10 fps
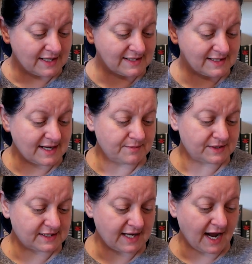
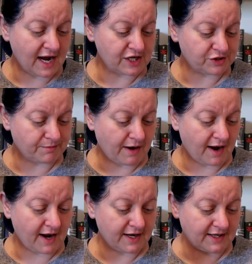sips dash
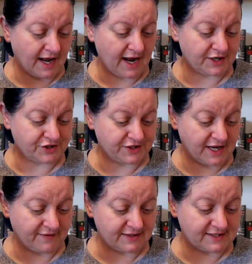by dash
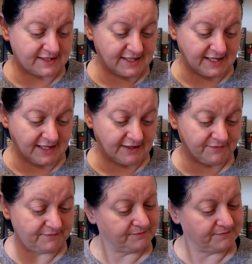David's tea.